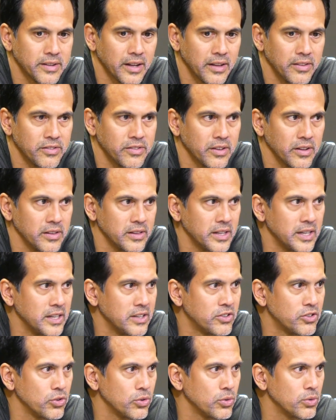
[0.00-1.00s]
tends to
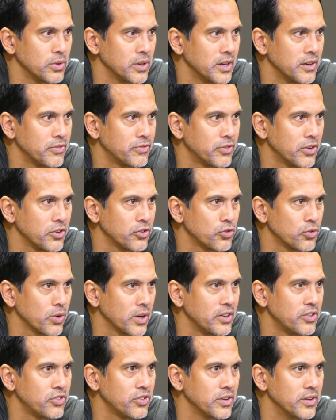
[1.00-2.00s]
lead to uh,
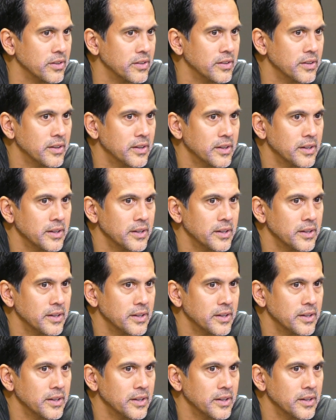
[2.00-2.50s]
frustration